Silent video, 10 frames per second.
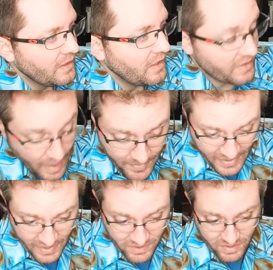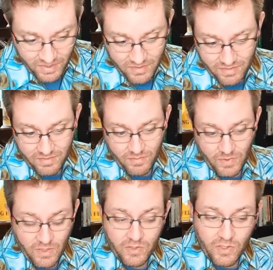on top of that,
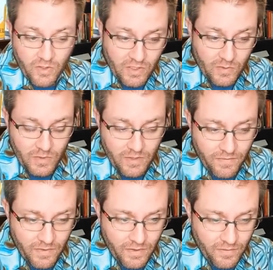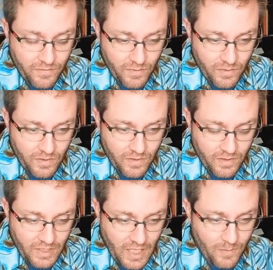we know it's earnings week for
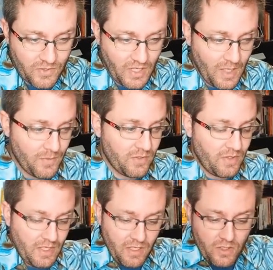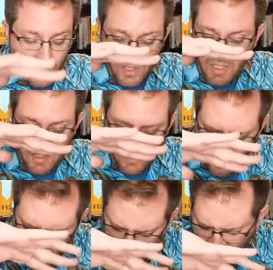for GameStop, so they are trying to
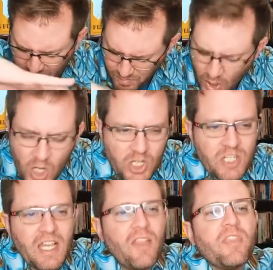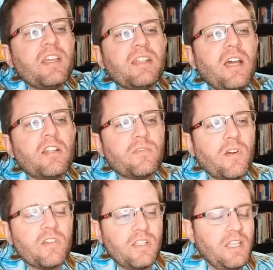just push that thing down as
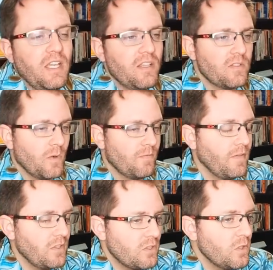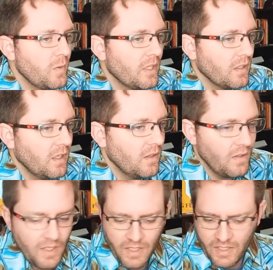far as they can. So we're at a 52 week low.
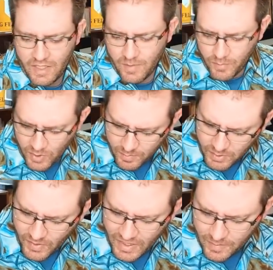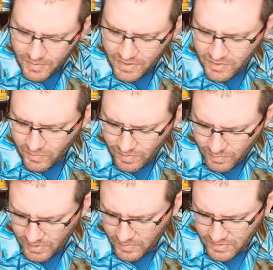It broke below 80 bucks at one
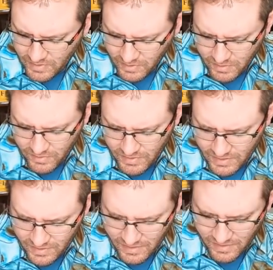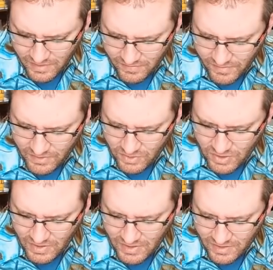point. What did it close at today? I forgot to
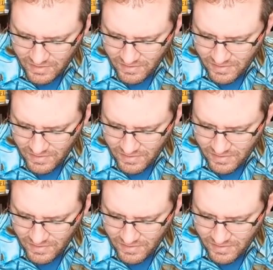check that